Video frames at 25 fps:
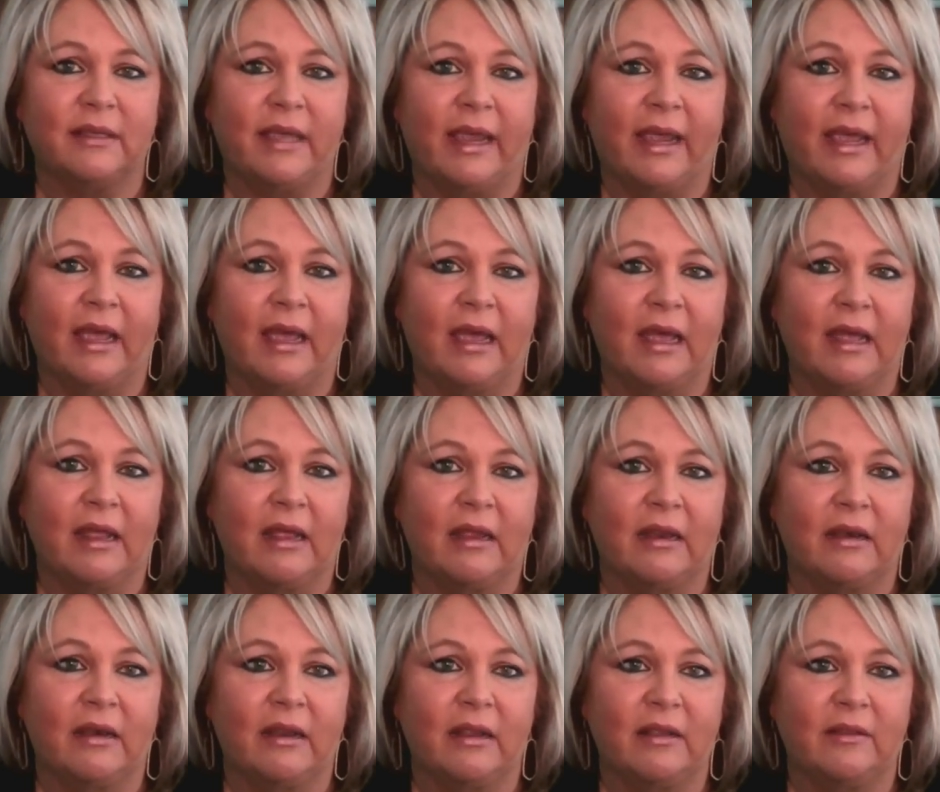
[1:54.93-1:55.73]

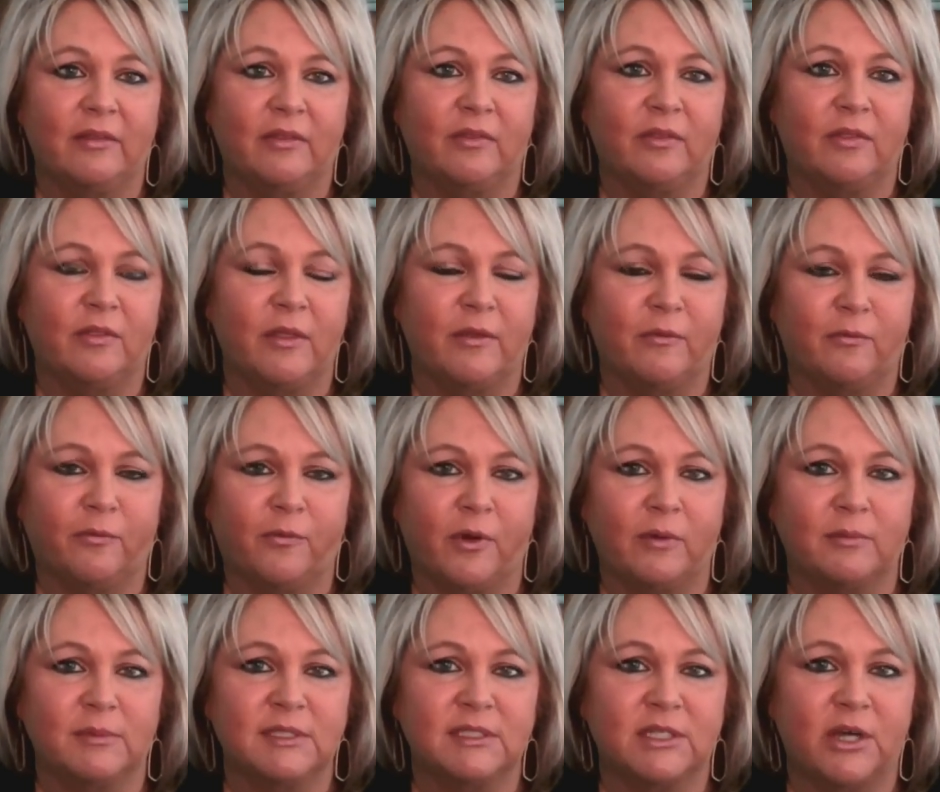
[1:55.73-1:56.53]
and the,
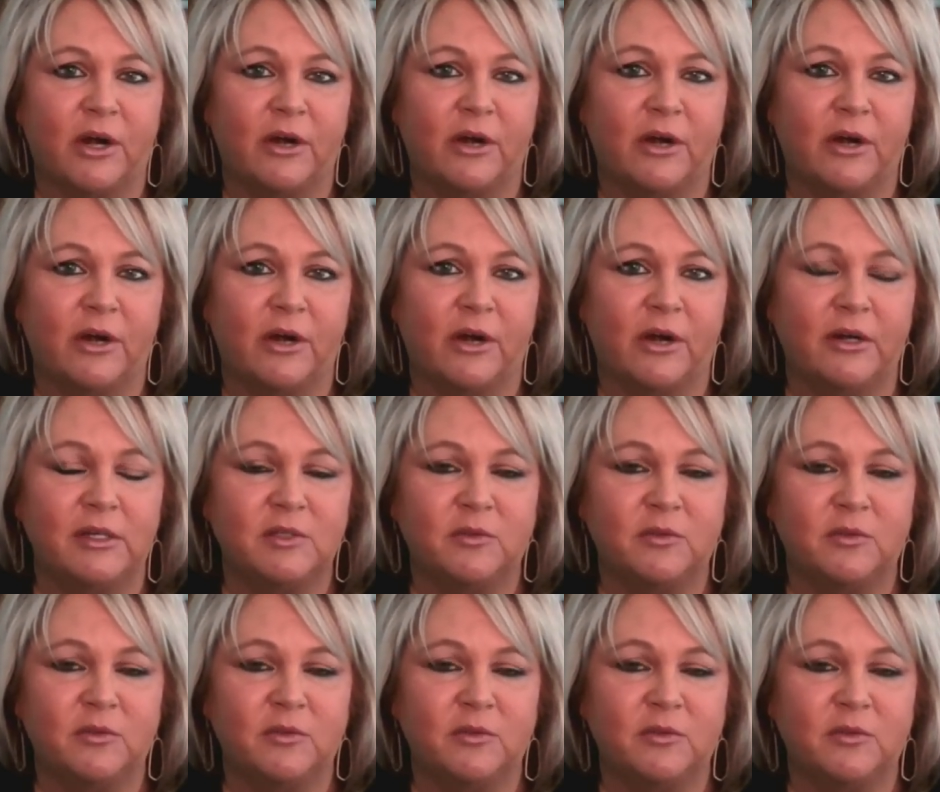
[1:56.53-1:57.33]
from start
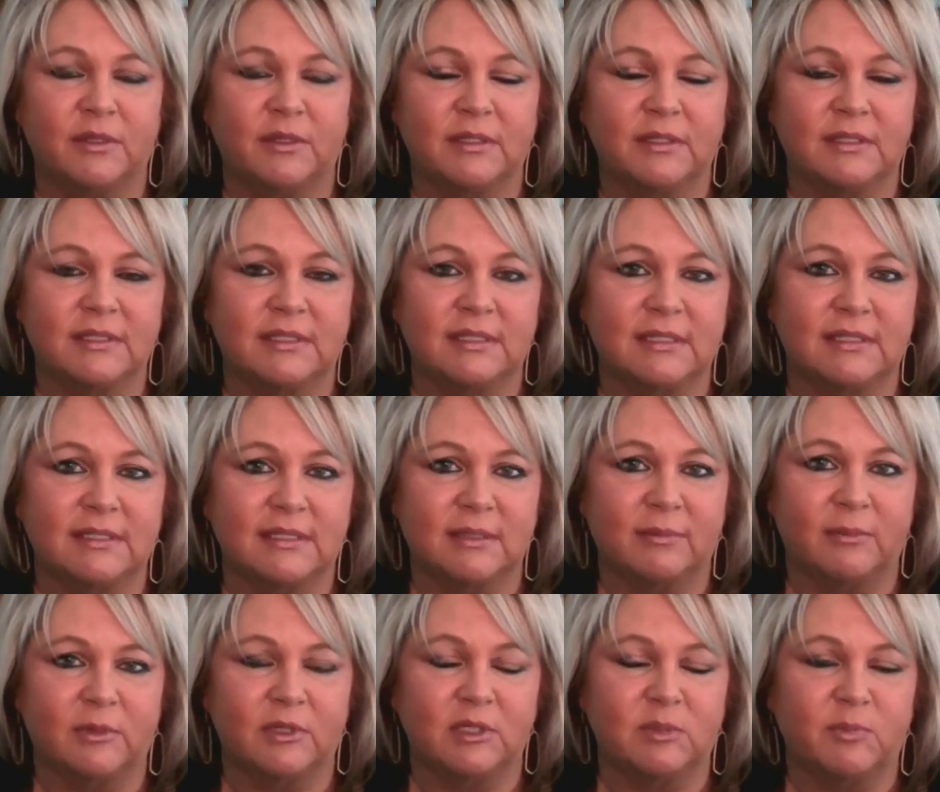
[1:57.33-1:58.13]
to finish, you can
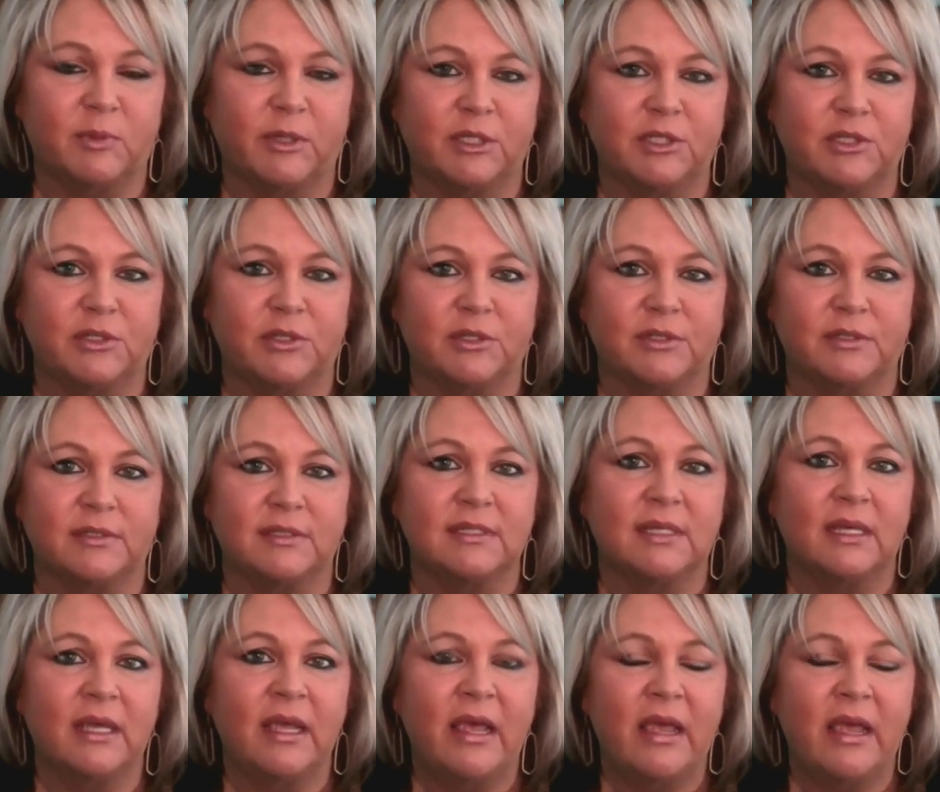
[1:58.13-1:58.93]
see some of those
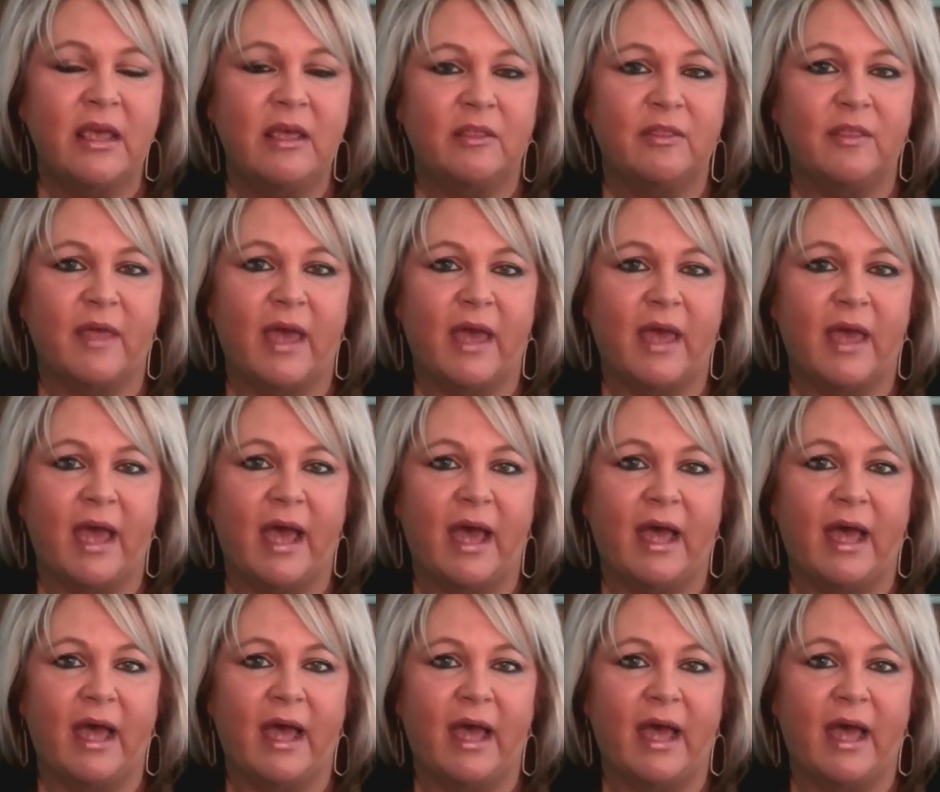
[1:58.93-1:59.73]
pictures
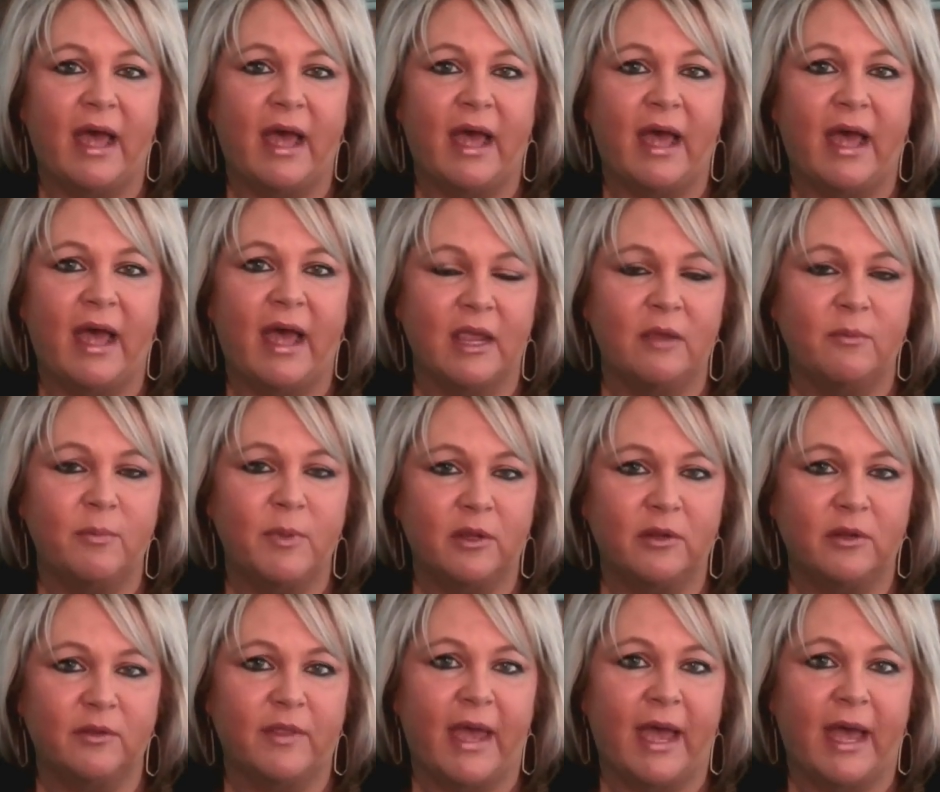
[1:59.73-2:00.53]
that they
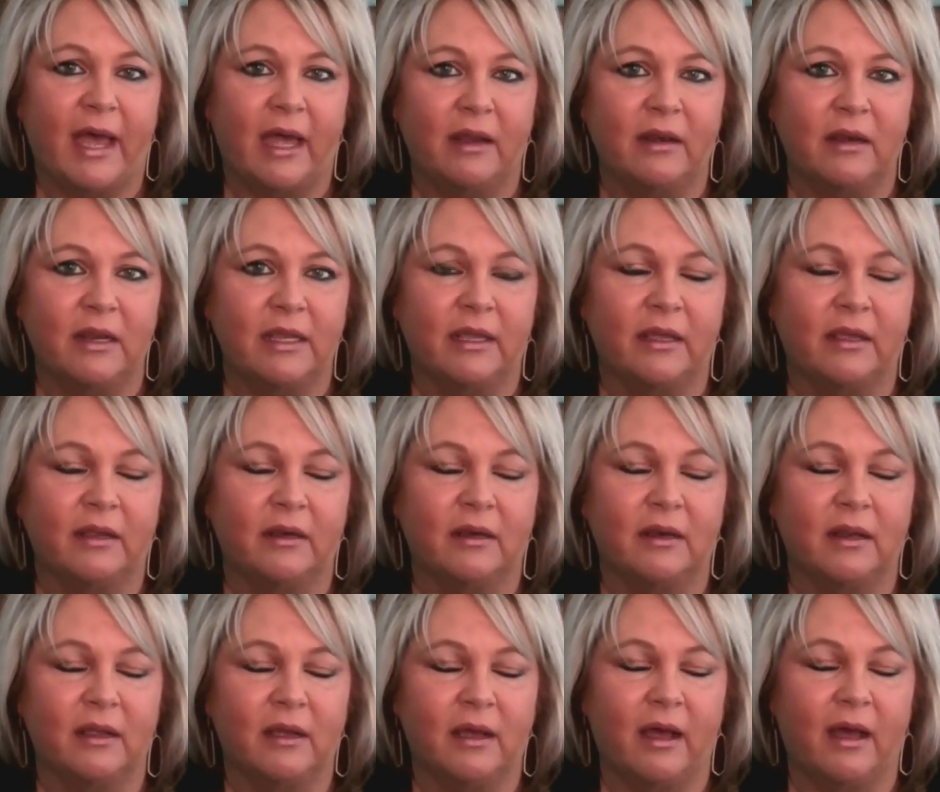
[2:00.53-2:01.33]
build that
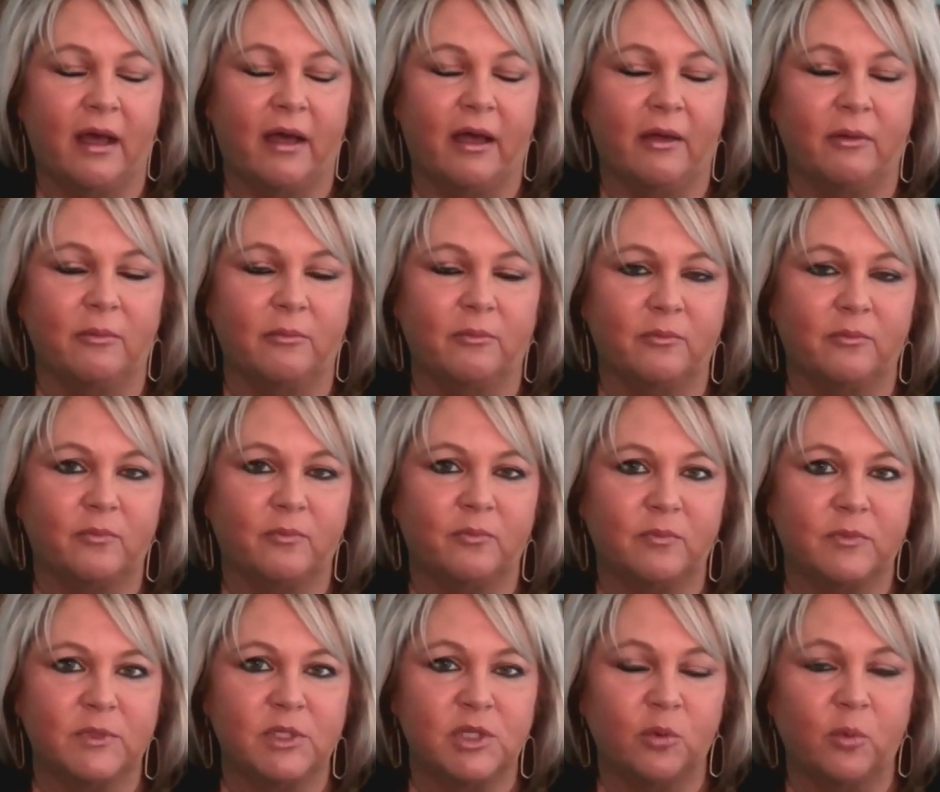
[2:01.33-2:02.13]
in um,
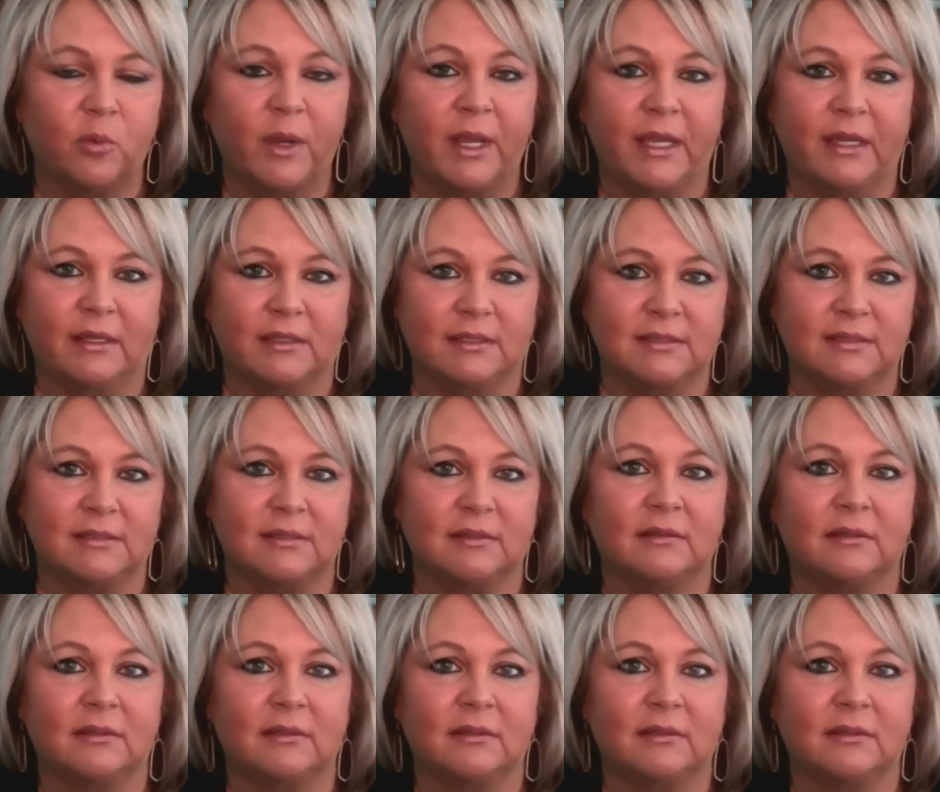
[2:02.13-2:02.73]
two weeks.